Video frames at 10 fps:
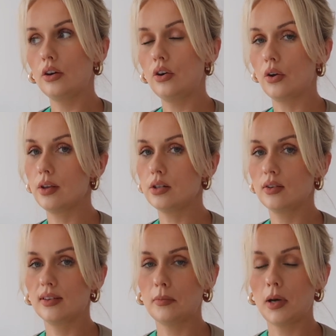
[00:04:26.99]
know they
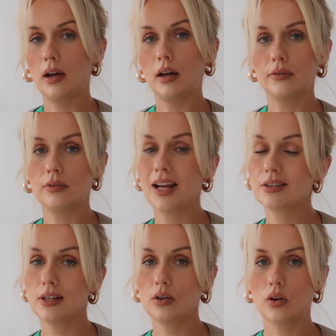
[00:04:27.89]
do similar, and I've
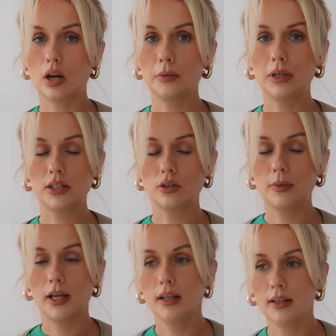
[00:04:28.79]
actually got a couple linked on
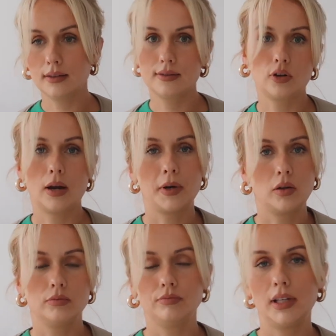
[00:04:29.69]
my Instagram and
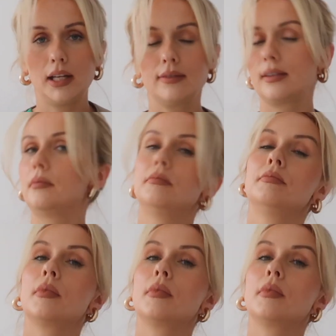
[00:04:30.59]
I'll link some